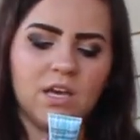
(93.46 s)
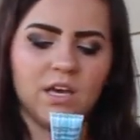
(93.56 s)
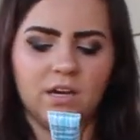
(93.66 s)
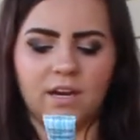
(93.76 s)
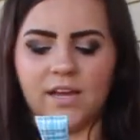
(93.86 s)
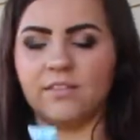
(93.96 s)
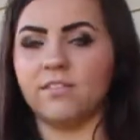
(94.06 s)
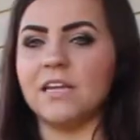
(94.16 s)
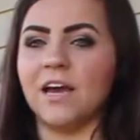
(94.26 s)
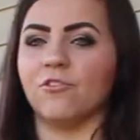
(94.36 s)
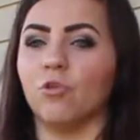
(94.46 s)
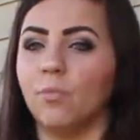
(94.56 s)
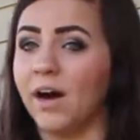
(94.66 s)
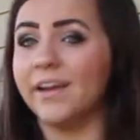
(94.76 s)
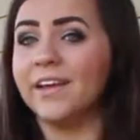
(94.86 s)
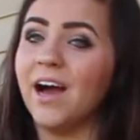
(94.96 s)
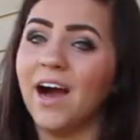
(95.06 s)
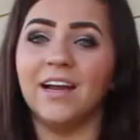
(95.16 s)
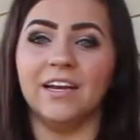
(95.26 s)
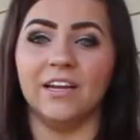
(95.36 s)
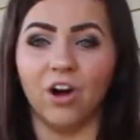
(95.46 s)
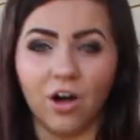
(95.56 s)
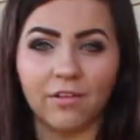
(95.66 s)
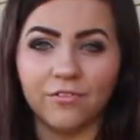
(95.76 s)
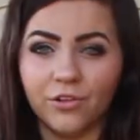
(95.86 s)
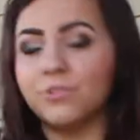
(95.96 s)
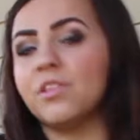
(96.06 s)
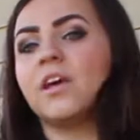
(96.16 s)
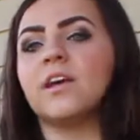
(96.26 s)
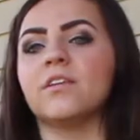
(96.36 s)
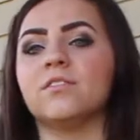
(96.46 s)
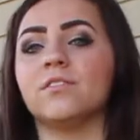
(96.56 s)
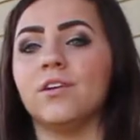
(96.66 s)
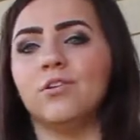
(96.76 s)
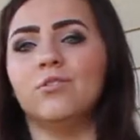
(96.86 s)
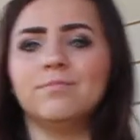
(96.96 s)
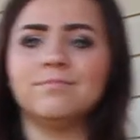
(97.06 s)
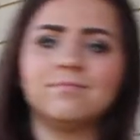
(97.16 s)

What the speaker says: and enhances natural body. I need all of those things, so